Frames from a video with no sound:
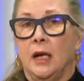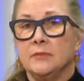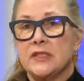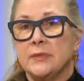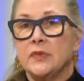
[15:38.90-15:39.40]

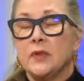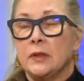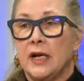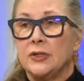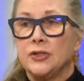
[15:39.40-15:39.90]
Some of the
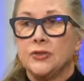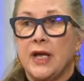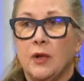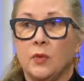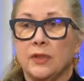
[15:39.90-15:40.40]
larger
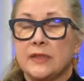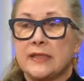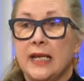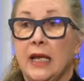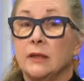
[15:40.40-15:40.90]

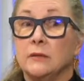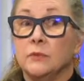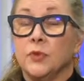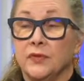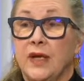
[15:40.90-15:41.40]
networks can
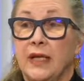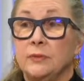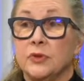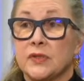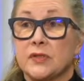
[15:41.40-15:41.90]

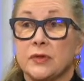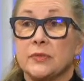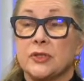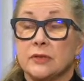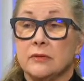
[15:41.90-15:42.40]
provide
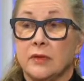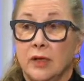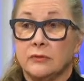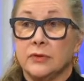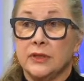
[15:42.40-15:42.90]
prescription
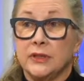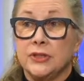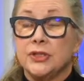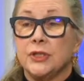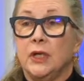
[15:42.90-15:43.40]

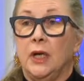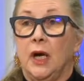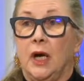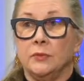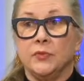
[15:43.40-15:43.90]
coverage,
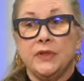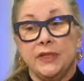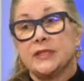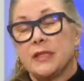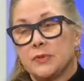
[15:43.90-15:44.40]
with the
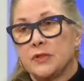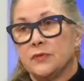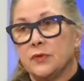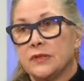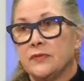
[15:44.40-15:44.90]
exception,
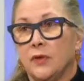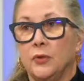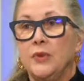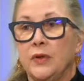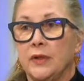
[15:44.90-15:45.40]
of course, of
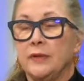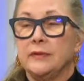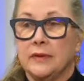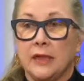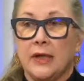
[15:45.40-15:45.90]
opioid
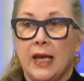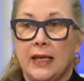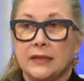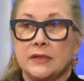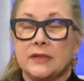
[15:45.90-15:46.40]

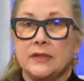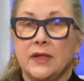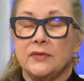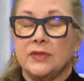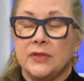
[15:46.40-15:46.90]
narcotics. You
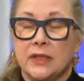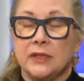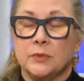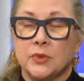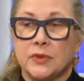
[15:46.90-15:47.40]
have to do that
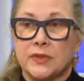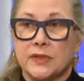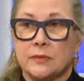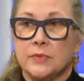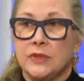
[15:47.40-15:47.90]
in
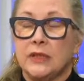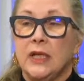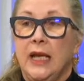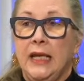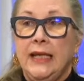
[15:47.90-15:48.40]
person. But
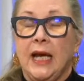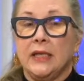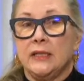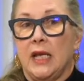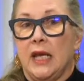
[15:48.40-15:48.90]
yeah,
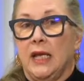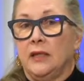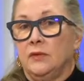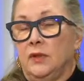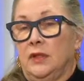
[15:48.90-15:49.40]

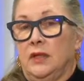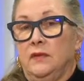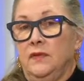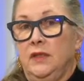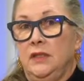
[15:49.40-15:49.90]
and the
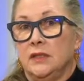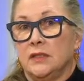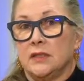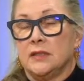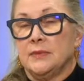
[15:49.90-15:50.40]

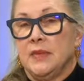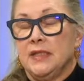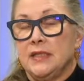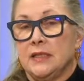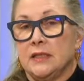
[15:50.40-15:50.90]
convenience is
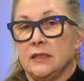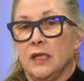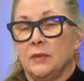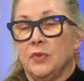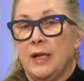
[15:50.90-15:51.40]
amazing
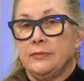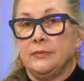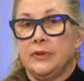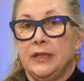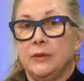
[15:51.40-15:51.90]
and
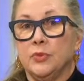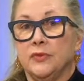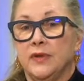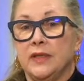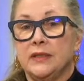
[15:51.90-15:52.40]
probably can
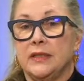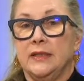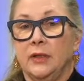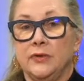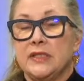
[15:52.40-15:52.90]
prevent
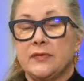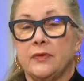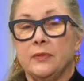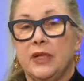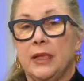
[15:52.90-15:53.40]
an illness
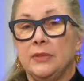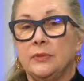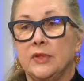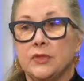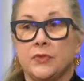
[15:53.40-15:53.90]
from
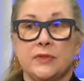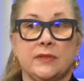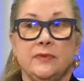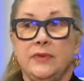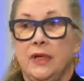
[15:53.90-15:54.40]
becoming much worse.
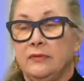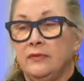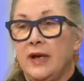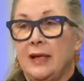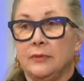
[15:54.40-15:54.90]
If you have a
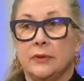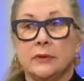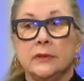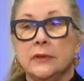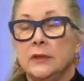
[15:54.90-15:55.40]

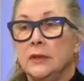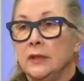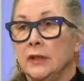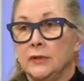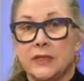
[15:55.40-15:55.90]
viral
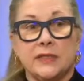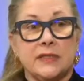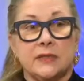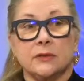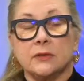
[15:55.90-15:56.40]

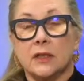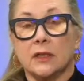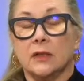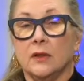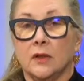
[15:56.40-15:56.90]
illness or
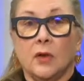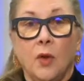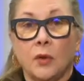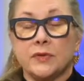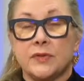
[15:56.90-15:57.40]
a
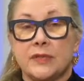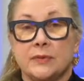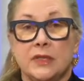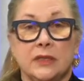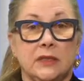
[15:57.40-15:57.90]
cold or
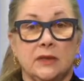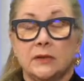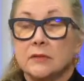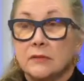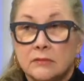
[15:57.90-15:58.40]
something, you
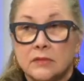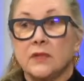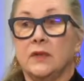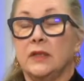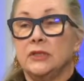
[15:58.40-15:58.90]

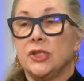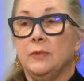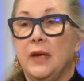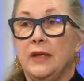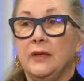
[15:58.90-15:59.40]
can
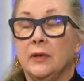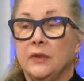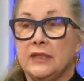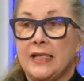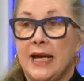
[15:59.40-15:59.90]
jump on there
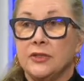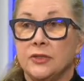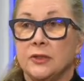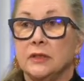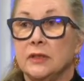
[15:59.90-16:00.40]
with the
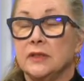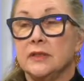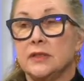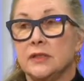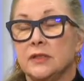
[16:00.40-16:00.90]
doctor, and
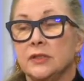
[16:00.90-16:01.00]
it's